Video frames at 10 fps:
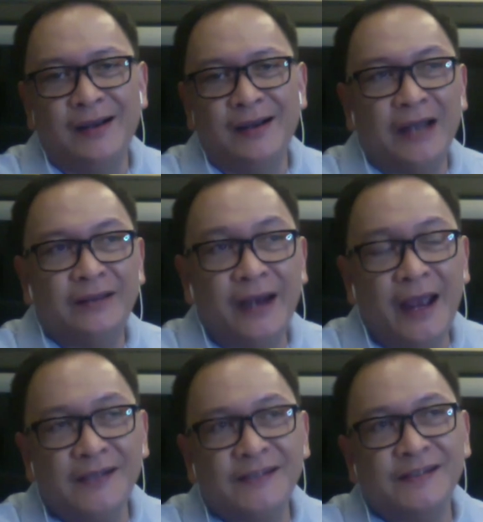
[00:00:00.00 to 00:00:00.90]

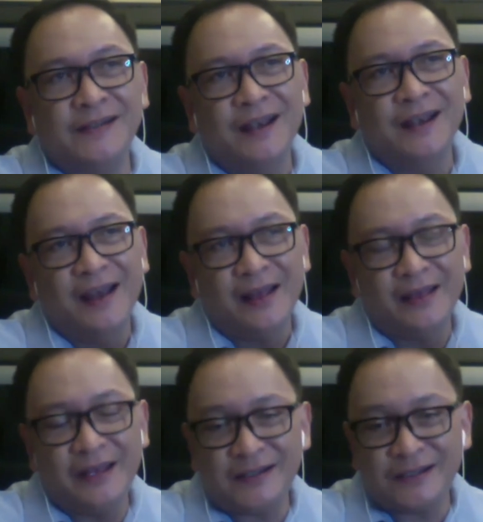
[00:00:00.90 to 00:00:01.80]
address
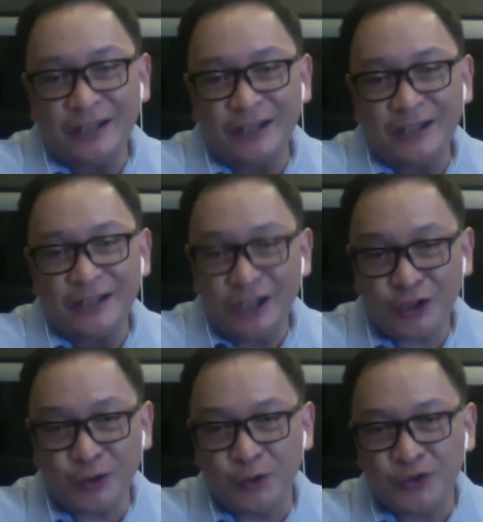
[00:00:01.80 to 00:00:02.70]
these
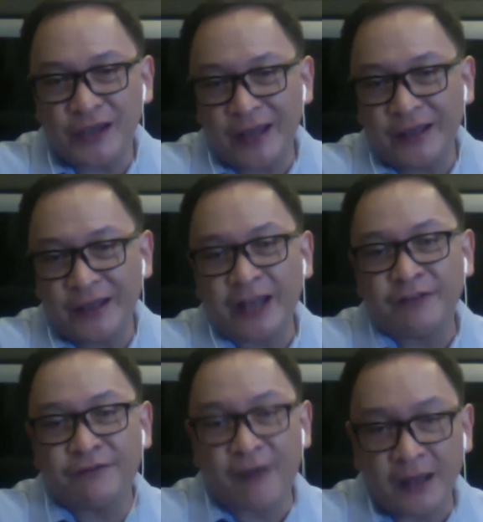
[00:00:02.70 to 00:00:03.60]
issues and
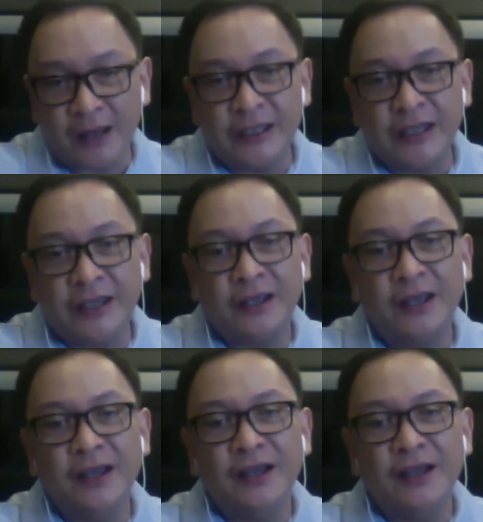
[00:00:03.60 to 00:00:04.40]
get funding